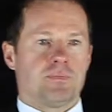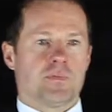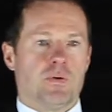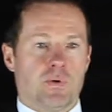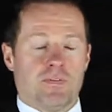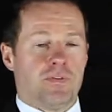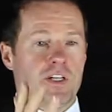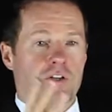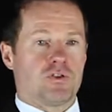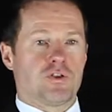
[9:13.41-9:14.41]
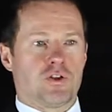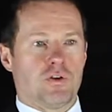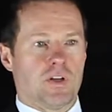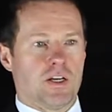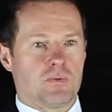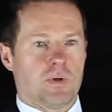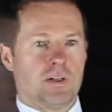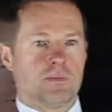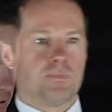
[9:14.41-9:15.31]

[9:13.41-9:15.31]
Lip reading: And we have videos to show that as well.